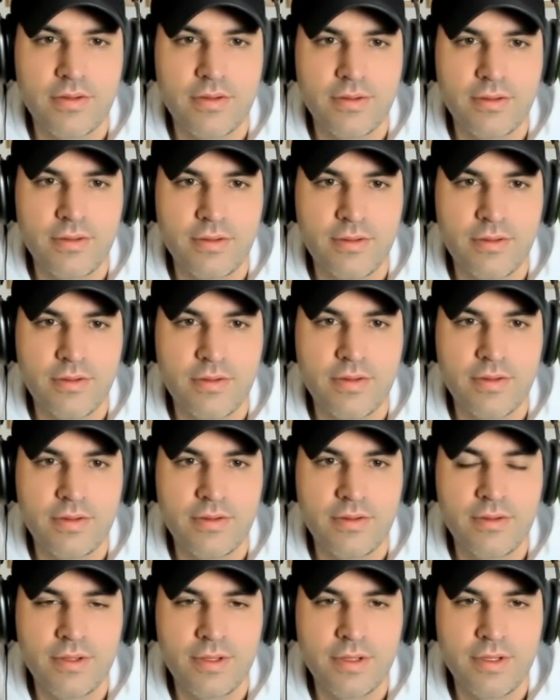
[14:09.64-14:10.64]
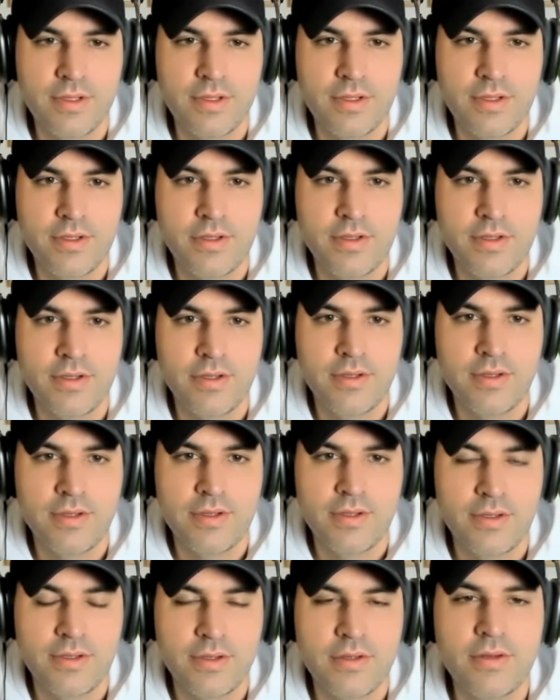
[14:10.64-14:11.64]

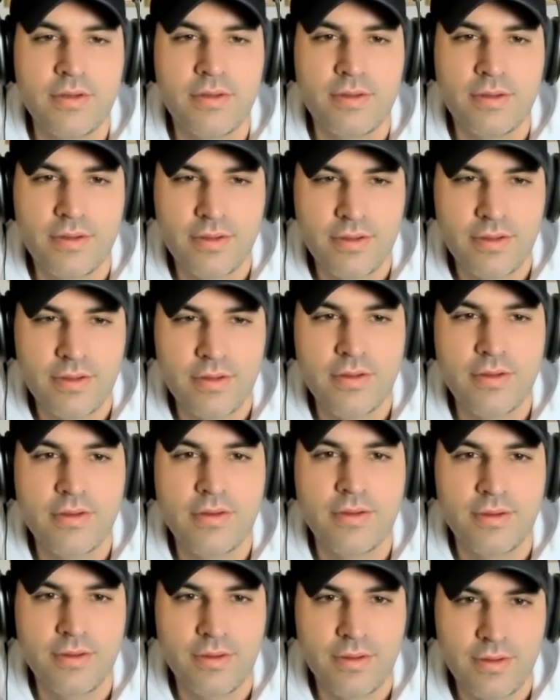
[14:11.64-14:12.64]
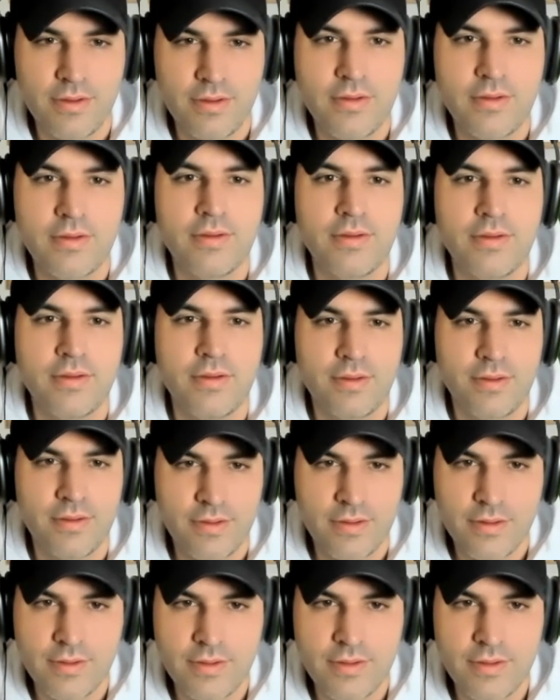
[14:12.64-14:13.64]

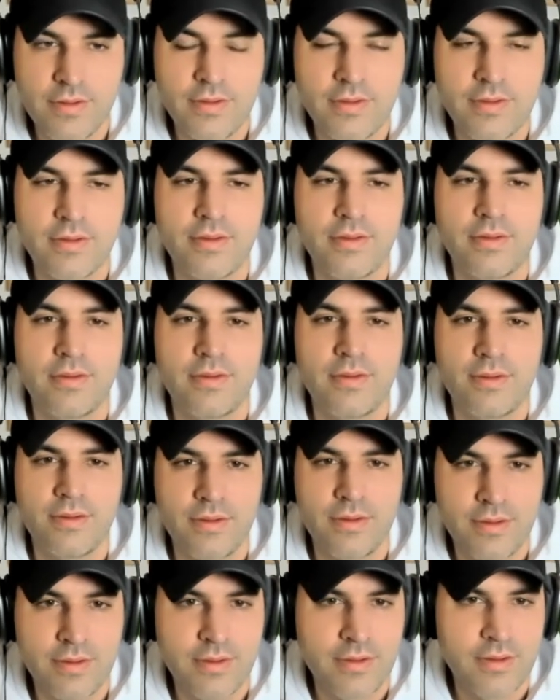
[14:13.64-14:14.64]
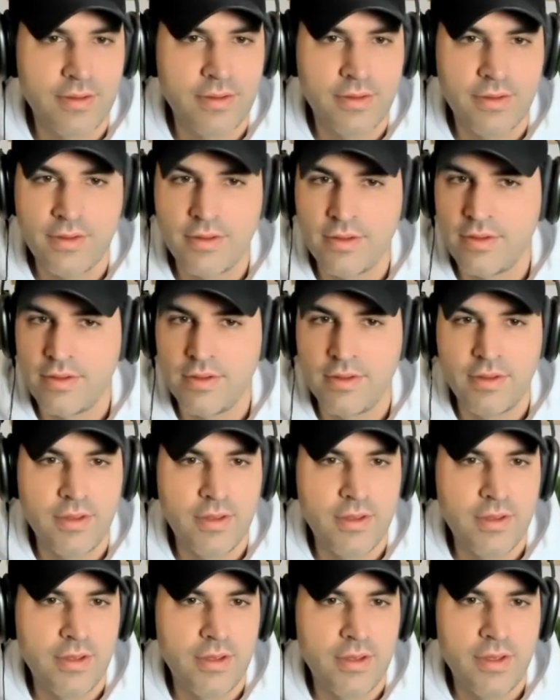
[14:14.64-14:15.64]

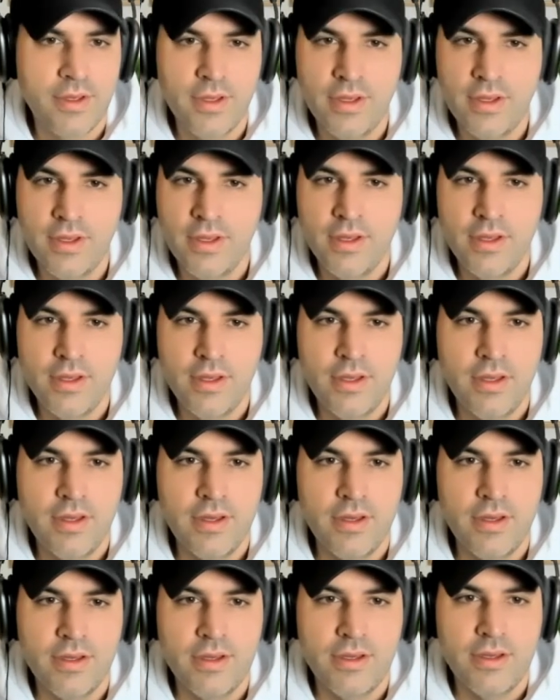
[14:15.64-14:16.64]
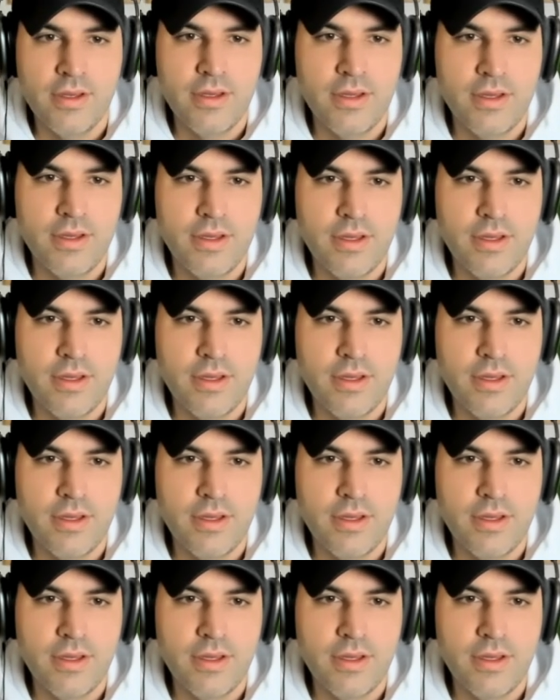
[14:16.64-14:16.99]
(silent)